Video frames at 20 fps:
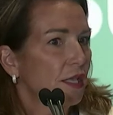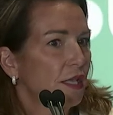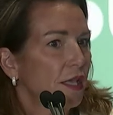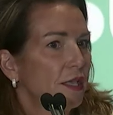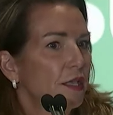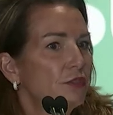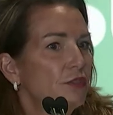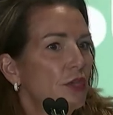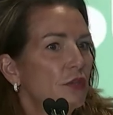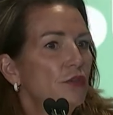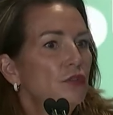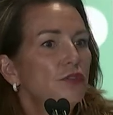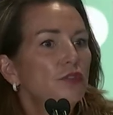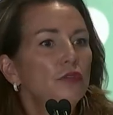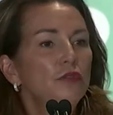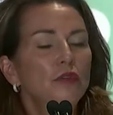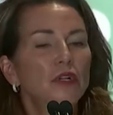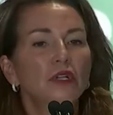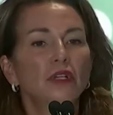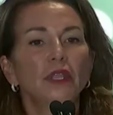And those
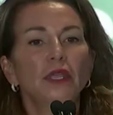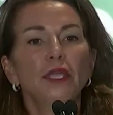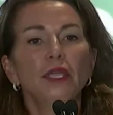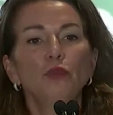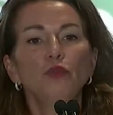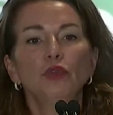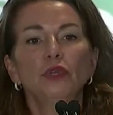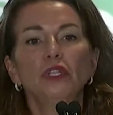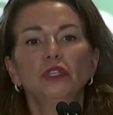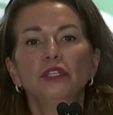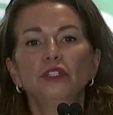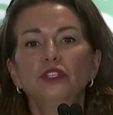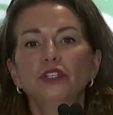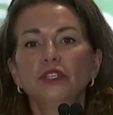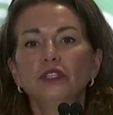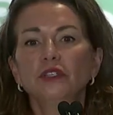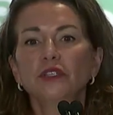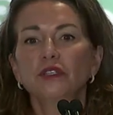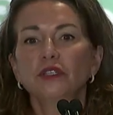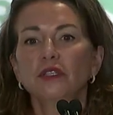who claim
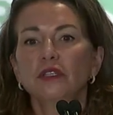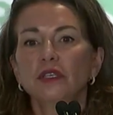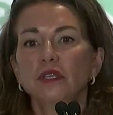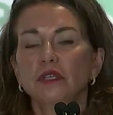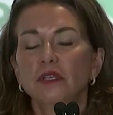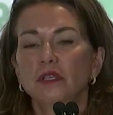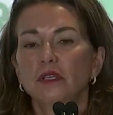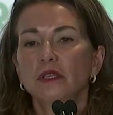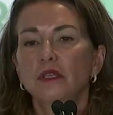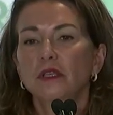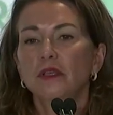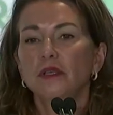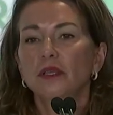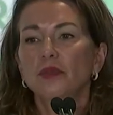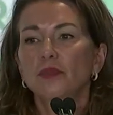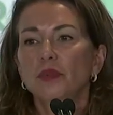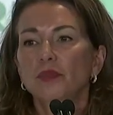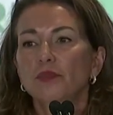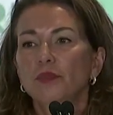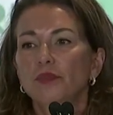religious
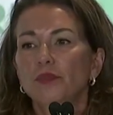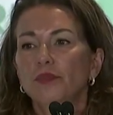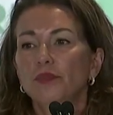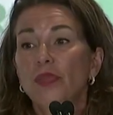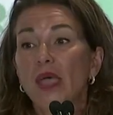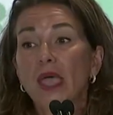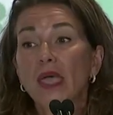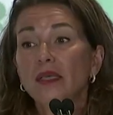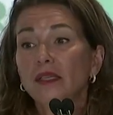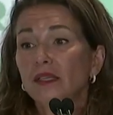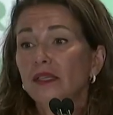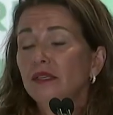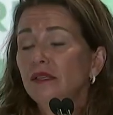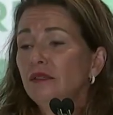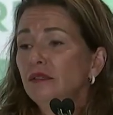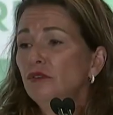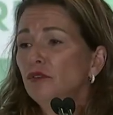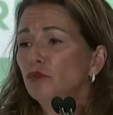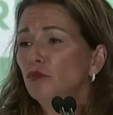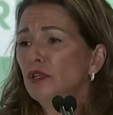
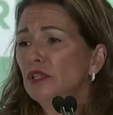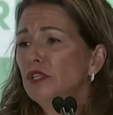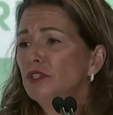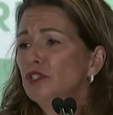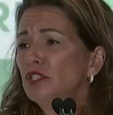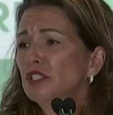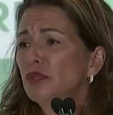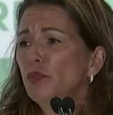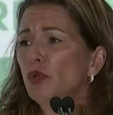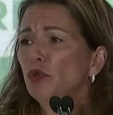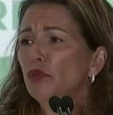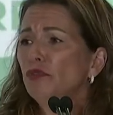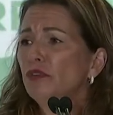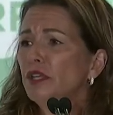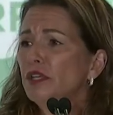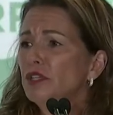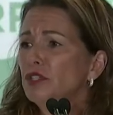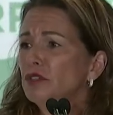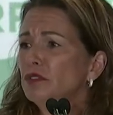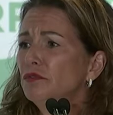backing, religious
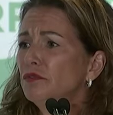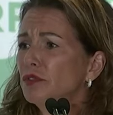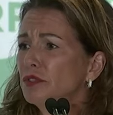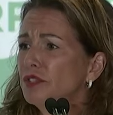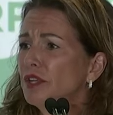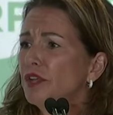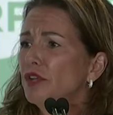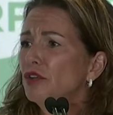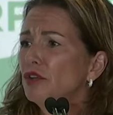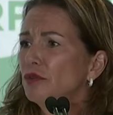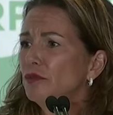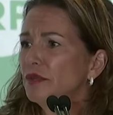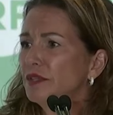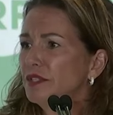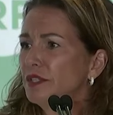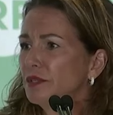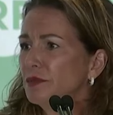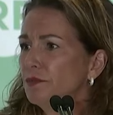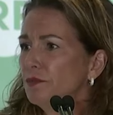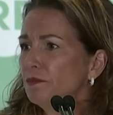motivation for
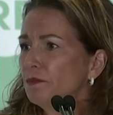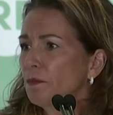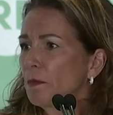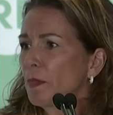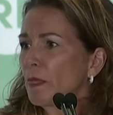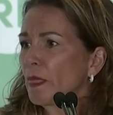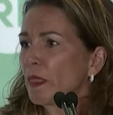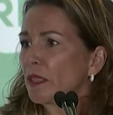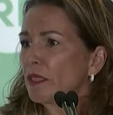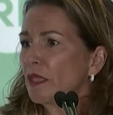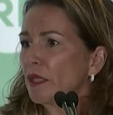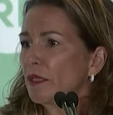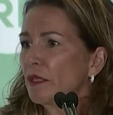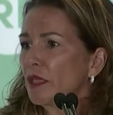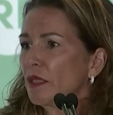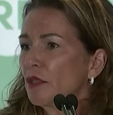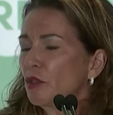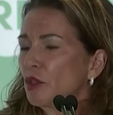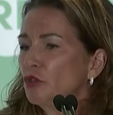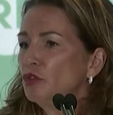terrorism,
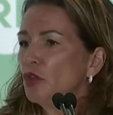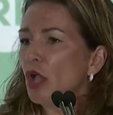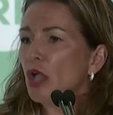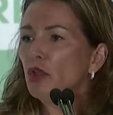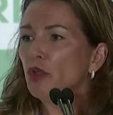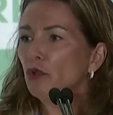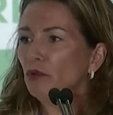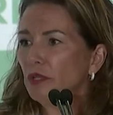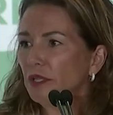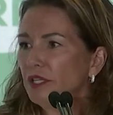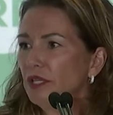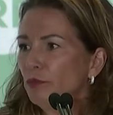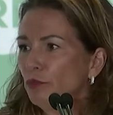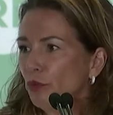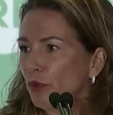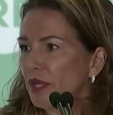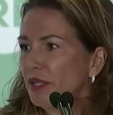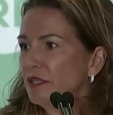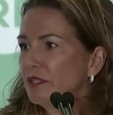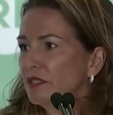not only
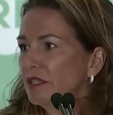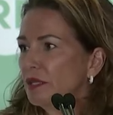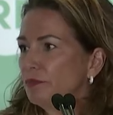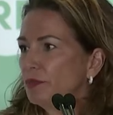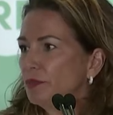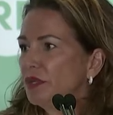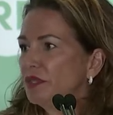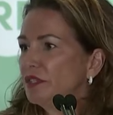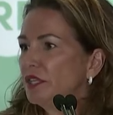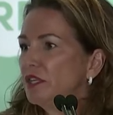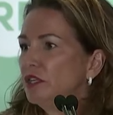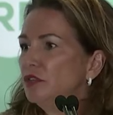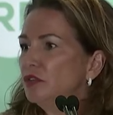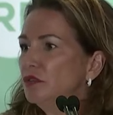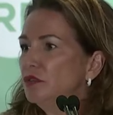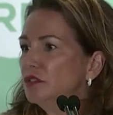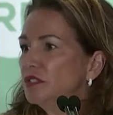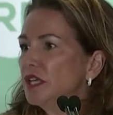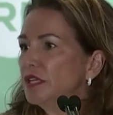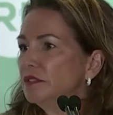embrace that, but they
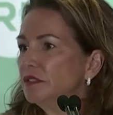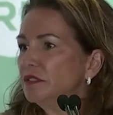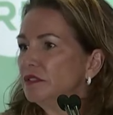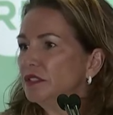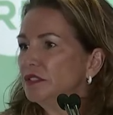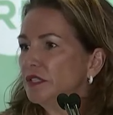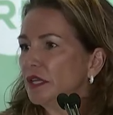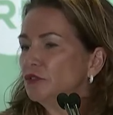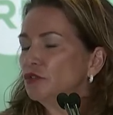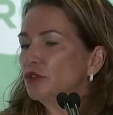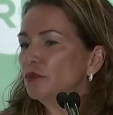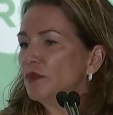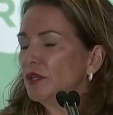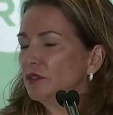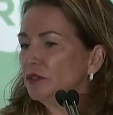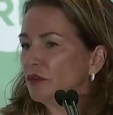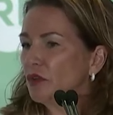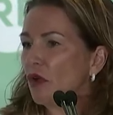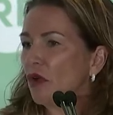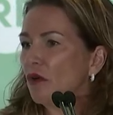use that to the detriment
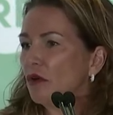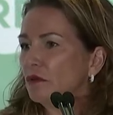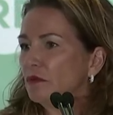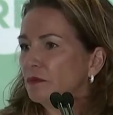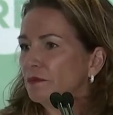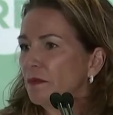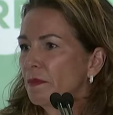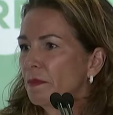of all.